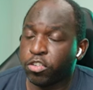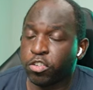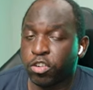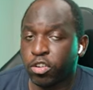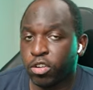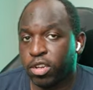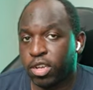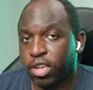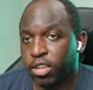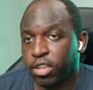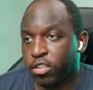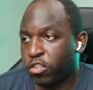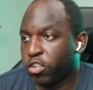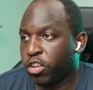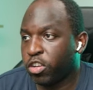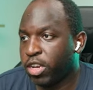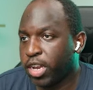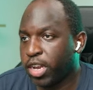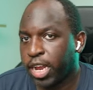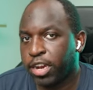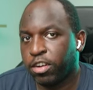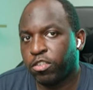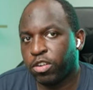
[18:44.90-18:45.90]
they should
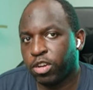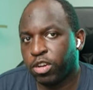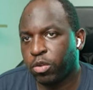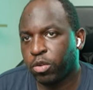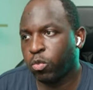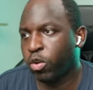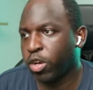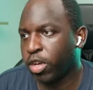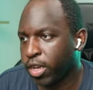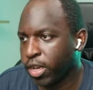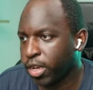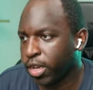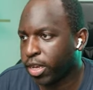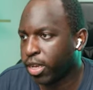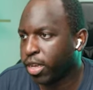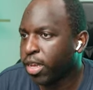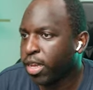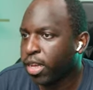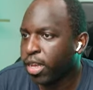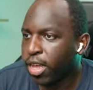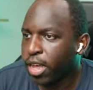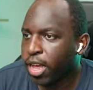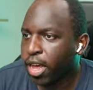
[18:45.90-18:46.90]
naturally work
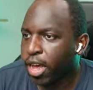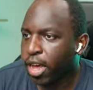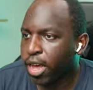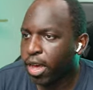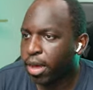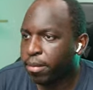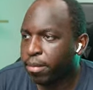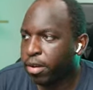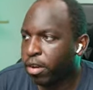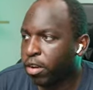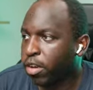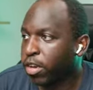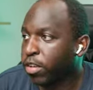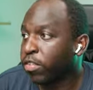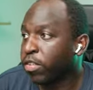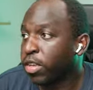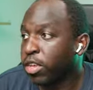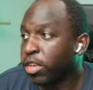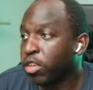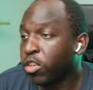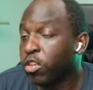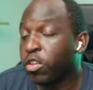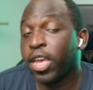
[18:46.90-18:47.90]

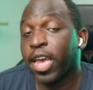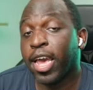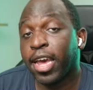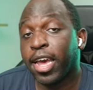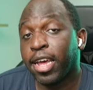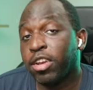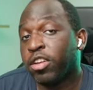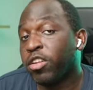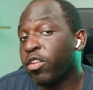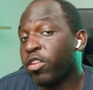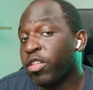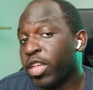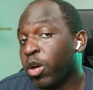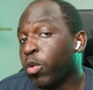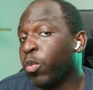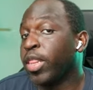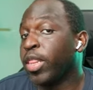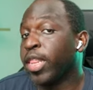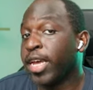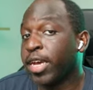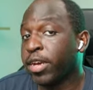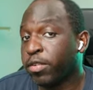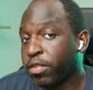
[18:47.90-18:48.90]
nicely. You can do that
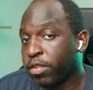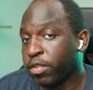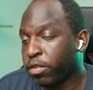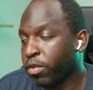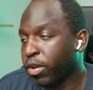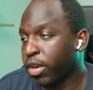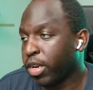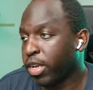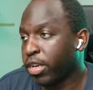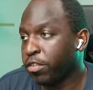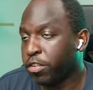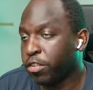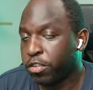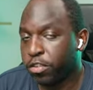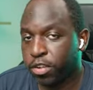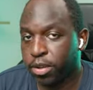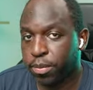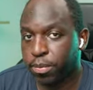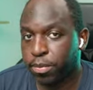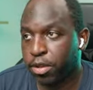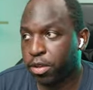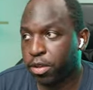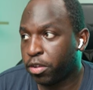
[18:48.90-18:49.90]
without a
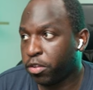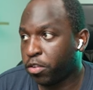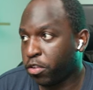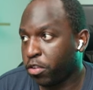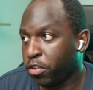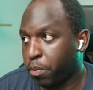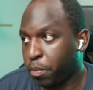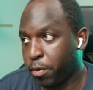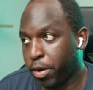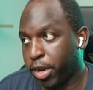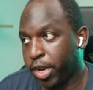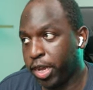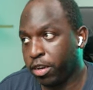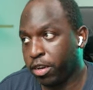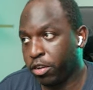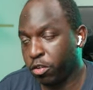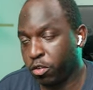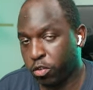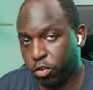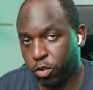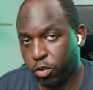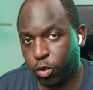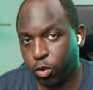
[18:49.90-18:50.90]
relationship. You can just bring
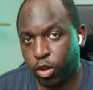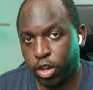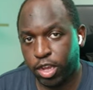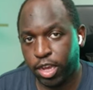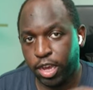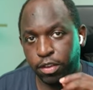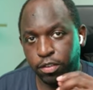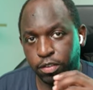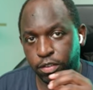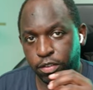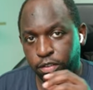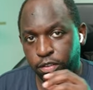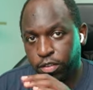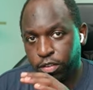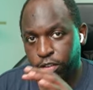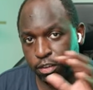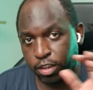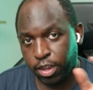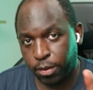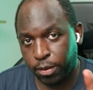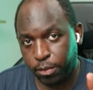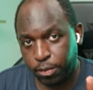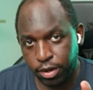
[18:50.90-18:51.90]
on your store locations as
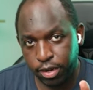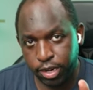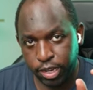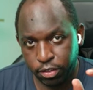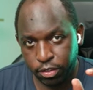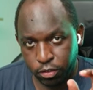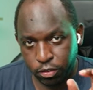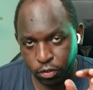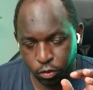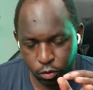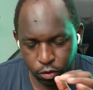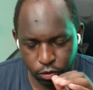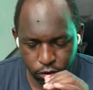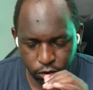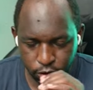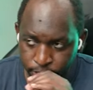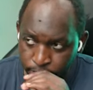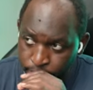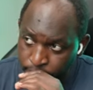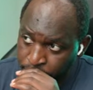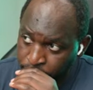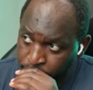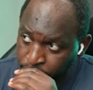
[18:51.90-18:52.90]
a separate data source.
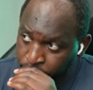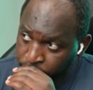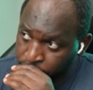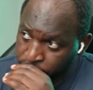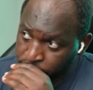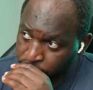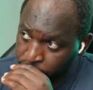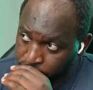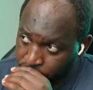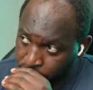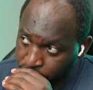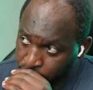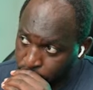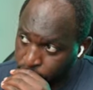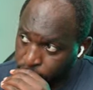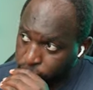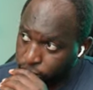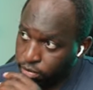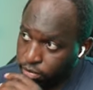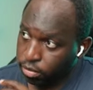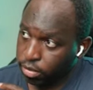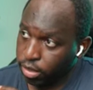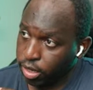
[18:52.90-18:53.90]

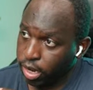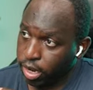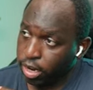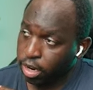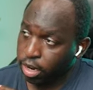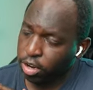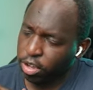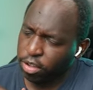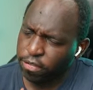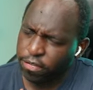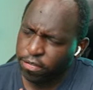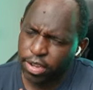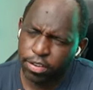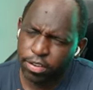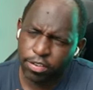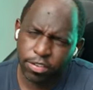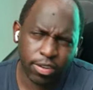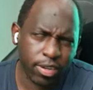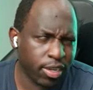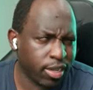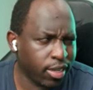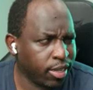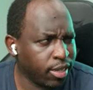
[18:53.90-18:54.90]
And a new
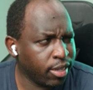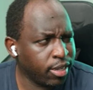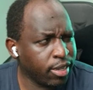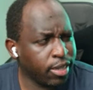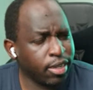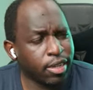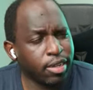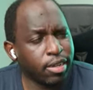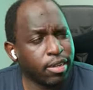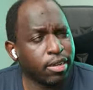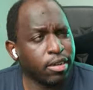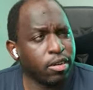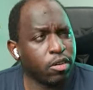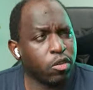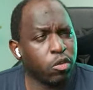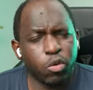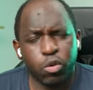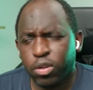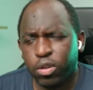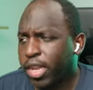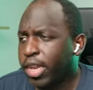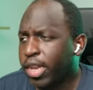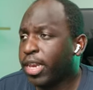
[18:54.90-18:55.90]
feature,
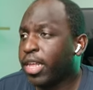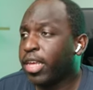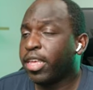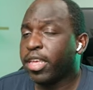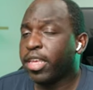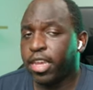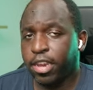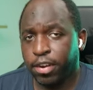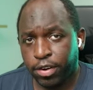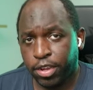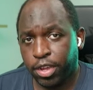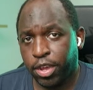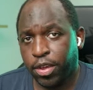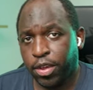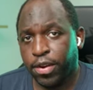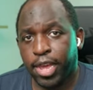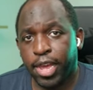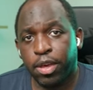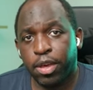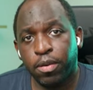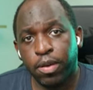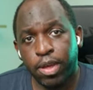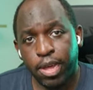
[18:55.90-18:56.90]
nearly a year ago
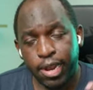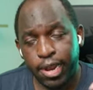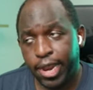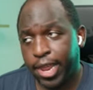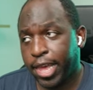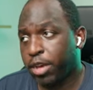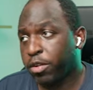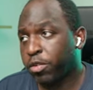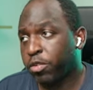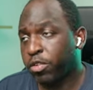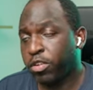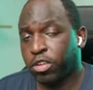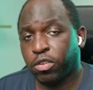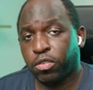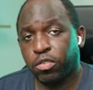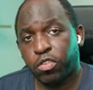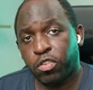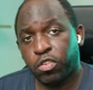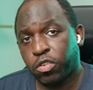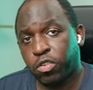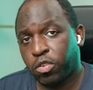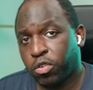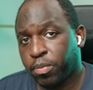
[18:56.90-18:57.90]
now, allowed
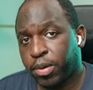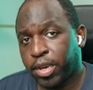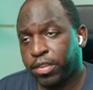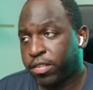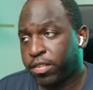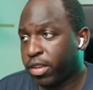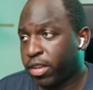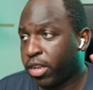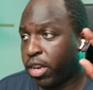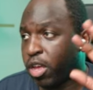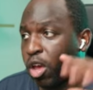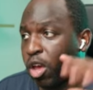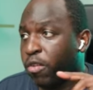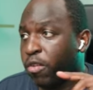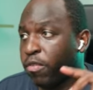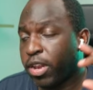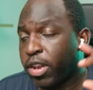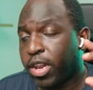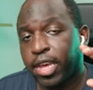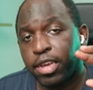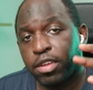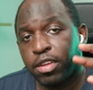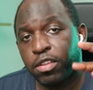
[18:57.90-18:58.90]
you to basically
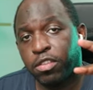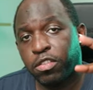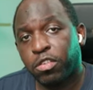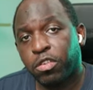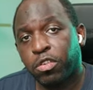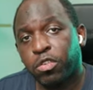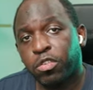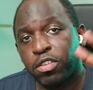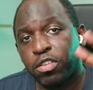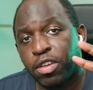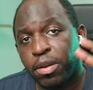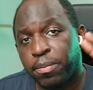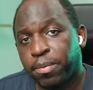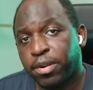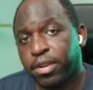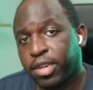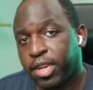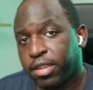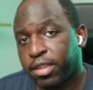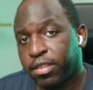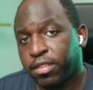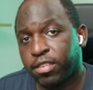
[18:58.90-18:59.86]
overlay two separate